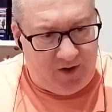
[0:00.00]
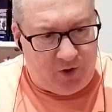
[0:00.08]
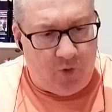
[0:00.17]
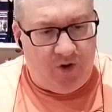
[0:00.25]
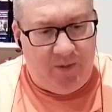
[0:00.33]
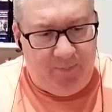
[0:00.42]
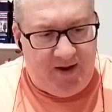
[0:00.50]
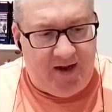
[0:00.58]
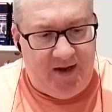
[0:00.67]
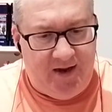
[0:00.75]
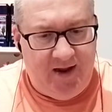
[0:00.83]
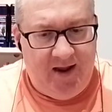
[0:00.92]
going to
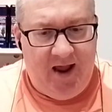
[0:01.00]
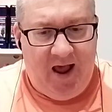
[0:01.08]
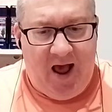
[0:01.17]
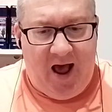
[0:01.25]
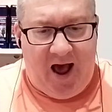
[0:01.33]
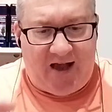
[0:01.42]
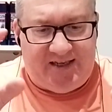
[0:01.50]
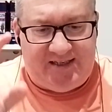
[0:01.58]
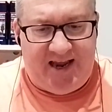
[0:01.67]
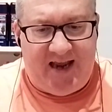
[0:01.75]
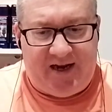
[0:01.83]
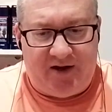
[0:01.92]
be a
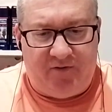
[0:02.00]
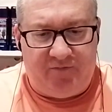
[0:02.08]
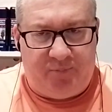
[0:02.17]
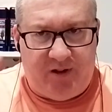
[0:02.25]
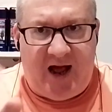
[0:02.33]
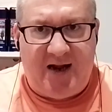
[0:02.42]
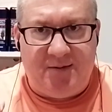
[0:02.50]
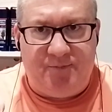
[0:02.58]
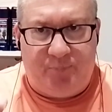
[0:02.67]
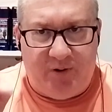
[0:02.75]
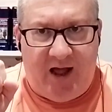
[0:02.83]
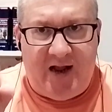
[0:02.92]
set kind of
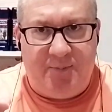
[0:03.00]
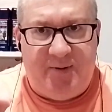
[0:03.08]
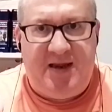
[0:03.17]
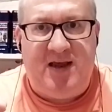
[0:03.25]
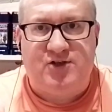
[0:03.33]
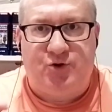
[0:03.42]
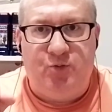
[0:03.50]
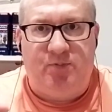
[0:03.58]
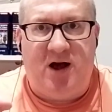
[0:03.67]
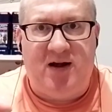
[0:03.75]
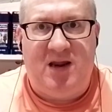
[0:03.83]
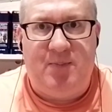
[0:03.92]
plan B is do
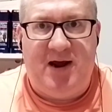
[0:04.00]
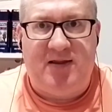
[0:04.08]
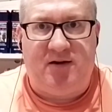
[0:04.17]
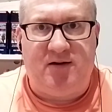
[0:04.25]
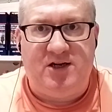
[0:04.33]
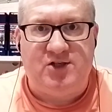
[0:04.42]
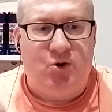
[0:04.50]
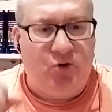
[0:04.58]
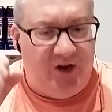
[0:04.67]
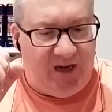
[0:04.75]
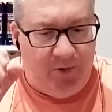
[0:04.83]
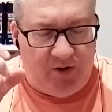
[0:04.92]
plan A better. He's not
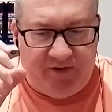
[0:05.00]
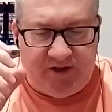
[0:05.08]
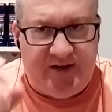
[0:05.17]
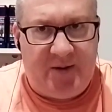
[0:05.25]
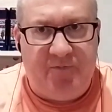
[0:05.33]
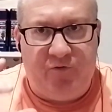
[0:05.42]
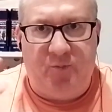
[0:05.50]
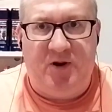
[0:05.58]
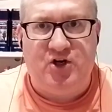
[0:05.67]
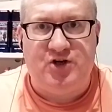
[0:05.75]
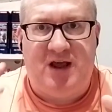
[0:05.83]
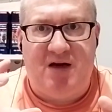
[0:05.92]
going to come out of the same
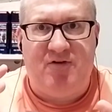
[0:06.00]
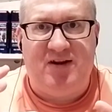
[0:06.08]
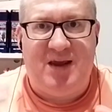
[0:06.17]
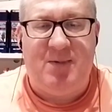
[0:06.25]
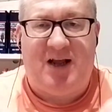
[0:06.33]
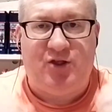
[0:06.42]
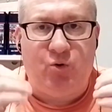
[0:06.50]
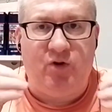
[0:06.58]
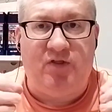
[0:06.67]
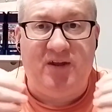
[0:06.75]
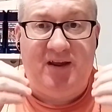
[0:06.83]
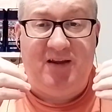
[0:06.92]
formation every game. I
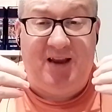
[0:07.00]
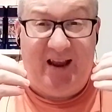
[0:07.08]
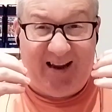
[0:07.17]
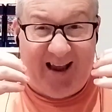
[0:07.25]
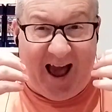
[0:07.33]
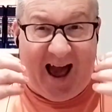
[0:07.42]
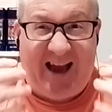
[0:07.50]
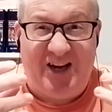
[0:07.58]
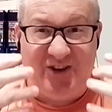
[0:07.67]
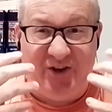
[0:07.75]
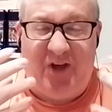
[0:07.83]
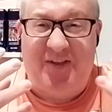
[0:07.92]
think
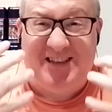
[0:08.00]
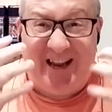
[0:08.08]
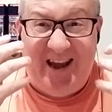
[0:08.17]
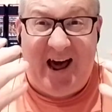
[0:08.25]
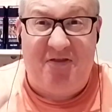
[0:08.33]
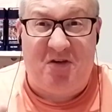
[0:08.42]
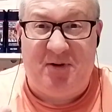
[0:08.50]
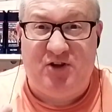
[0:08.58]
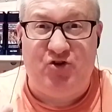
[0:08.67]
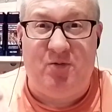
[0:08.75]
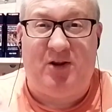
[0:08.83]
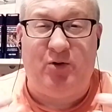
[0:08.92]
it's anathema
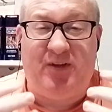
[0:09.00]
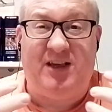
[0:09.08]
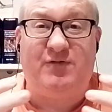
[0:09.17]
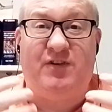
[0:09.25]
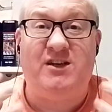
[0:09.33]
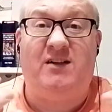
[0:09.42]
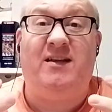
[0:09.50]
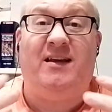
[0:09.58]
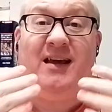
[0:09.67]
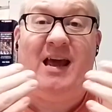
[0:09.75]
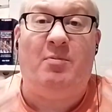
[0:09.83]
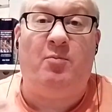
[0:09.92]
to him. I don't think he's physically
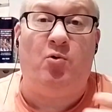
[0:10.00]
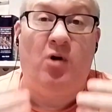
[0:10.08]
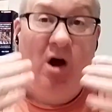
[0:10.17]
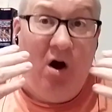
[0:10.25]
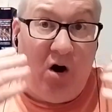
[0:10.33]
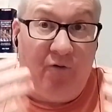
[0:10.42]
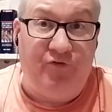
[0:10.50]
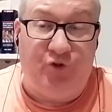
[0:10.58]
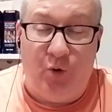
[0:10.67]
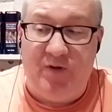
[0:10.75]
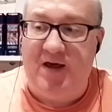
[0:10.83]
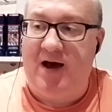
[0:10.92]
capable of
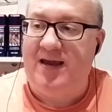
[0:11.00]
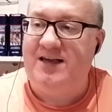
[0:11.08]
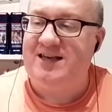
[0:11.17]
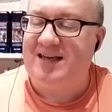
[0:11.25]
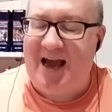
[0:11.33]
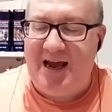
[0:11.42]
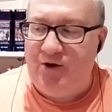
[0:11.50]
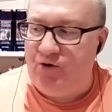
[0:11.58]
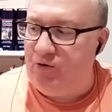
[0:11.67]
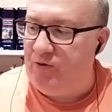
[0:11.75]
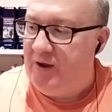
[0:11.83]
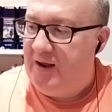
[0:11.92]
doing that. He's a guy
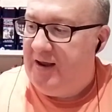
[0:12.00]
who